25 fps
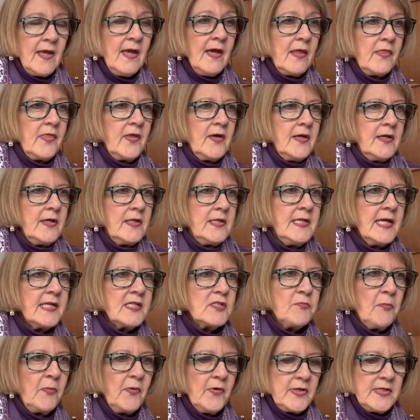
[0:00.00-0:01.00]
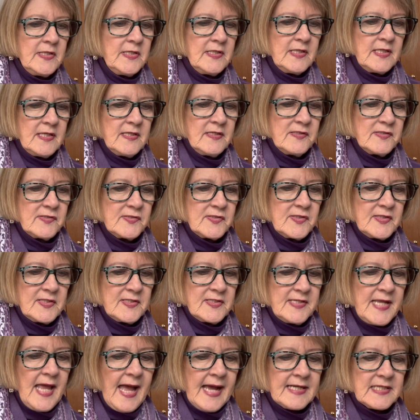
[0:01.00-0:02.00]
The next point is the
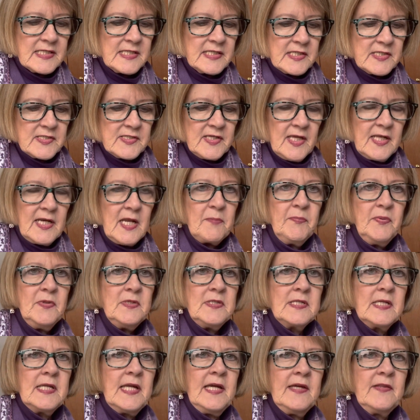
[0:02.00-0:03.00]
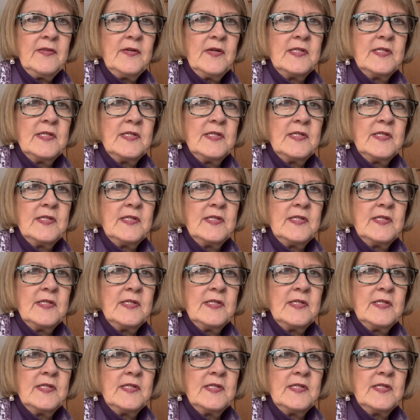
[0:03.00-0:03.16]
tactics, and I put together